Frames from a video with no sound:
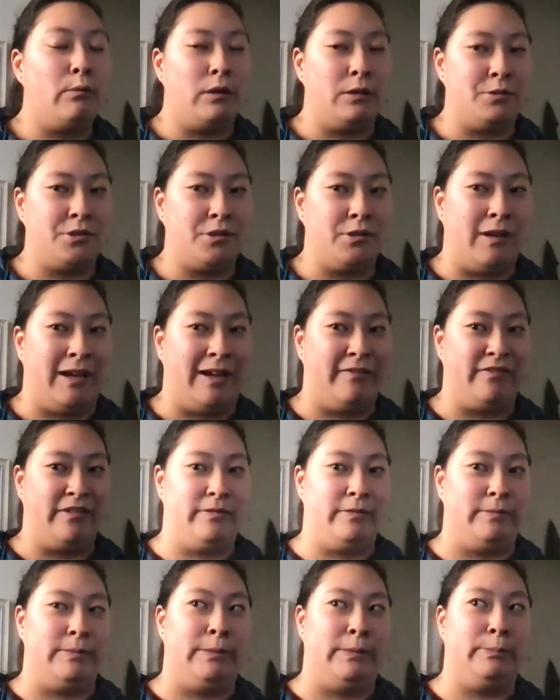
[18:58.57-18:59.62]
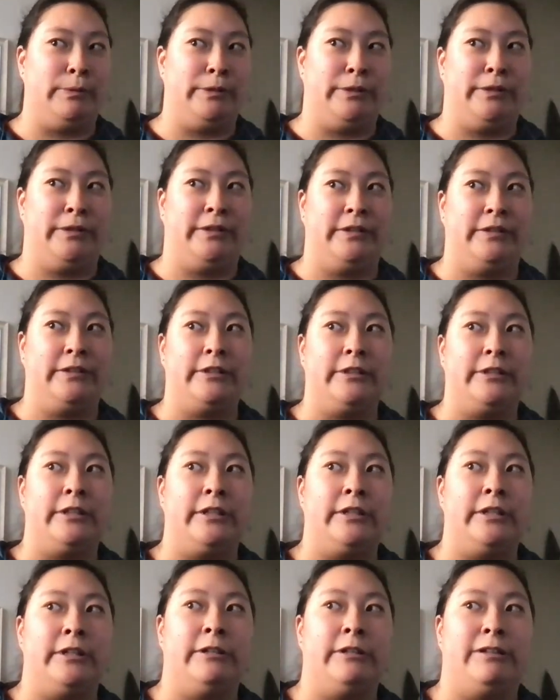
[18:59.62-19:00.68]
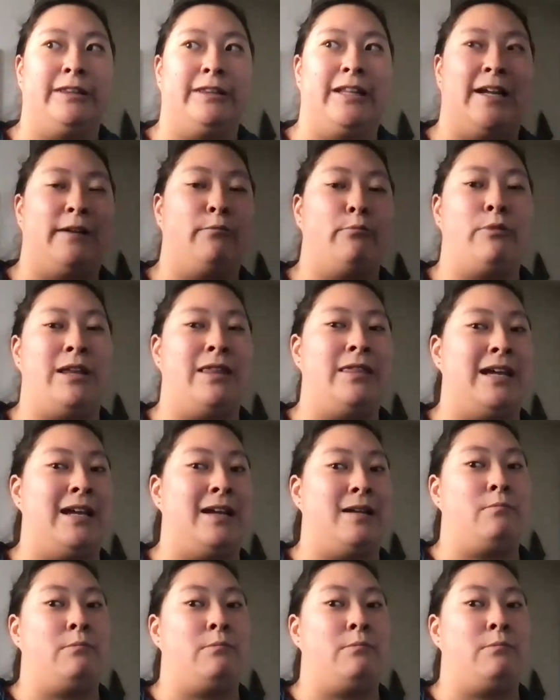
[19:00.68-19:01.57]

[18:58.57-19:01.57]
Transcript: also have to remember that with that